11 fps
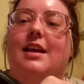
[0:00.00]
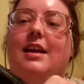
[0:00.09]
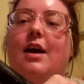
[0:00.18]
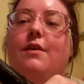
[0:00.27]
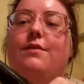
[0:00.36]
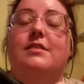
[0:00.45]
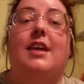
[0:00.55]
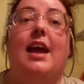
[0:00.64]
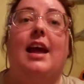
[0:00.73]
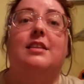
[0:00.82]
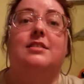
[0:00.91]
Now, if his
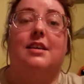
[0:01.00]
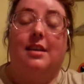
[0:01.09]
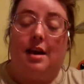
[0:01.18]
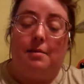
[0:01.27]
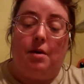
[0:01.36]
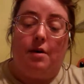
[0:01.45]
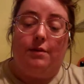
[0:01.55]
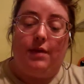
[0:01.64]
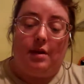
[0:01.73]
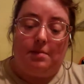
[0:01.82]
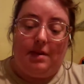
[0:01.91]
hands could come off,
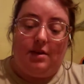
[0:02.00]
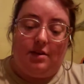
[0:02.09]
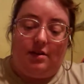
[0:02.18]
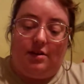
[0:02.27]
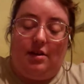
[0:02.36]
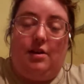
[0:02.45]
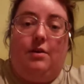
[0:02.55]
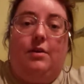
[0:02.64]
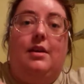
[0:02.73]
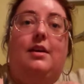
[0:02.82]
that would be good too.